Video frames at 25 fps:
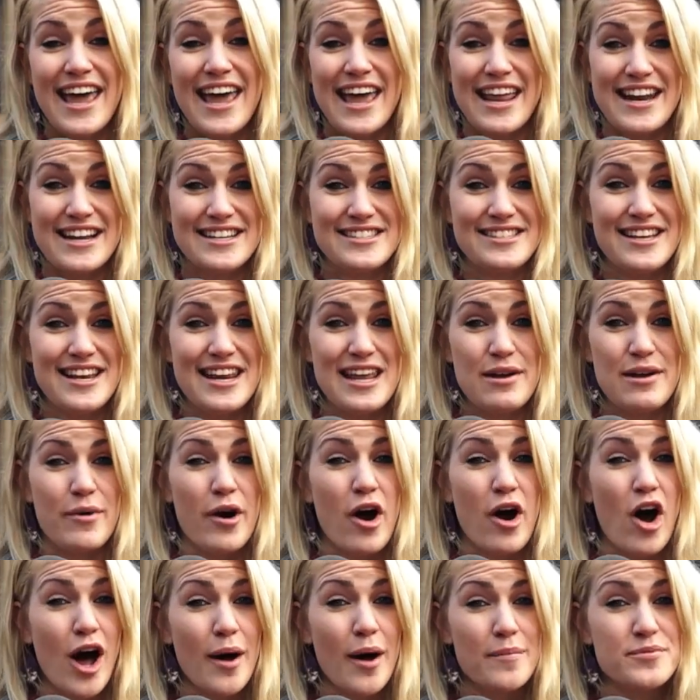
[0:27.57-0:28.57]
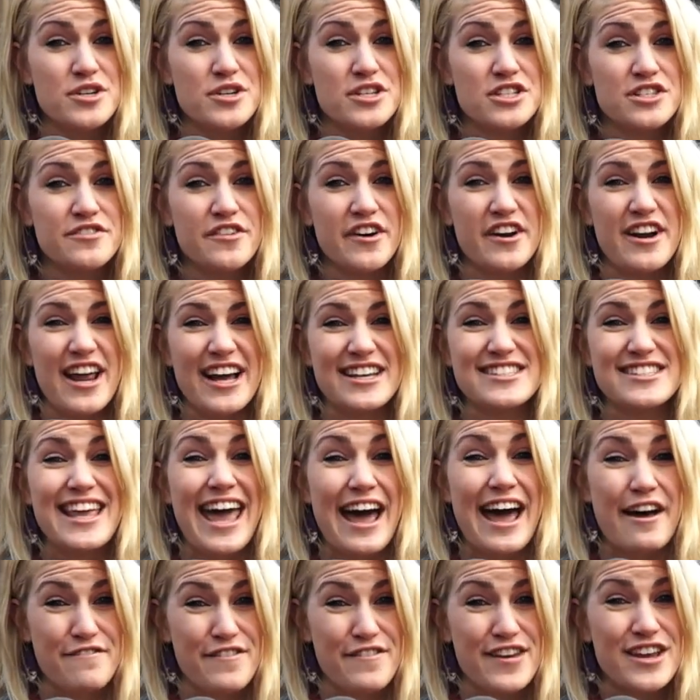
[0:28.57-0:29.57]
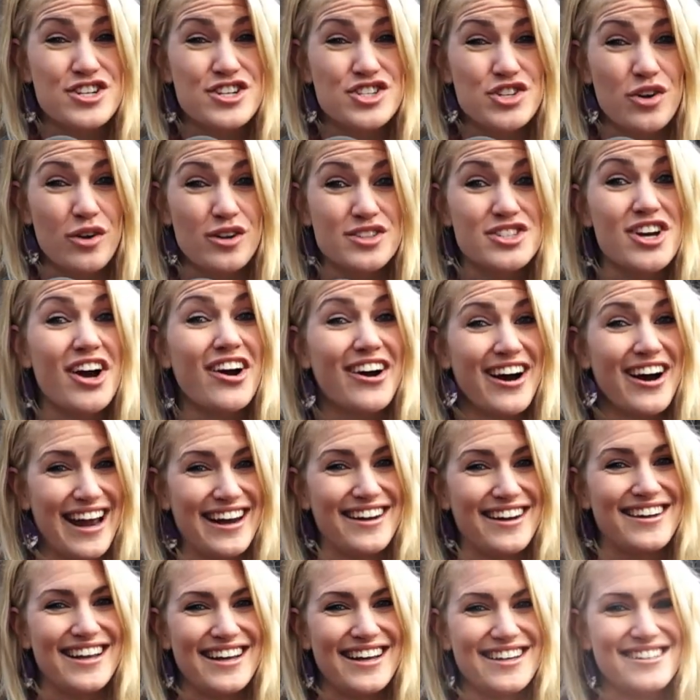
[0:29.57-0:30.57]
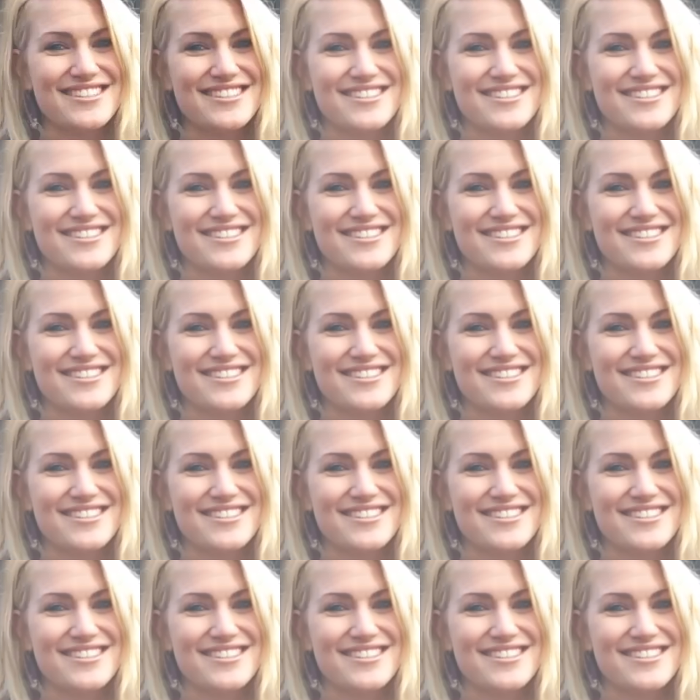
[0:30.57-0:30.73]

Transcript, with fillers: in a city where options for your next caffeine jolt are endless.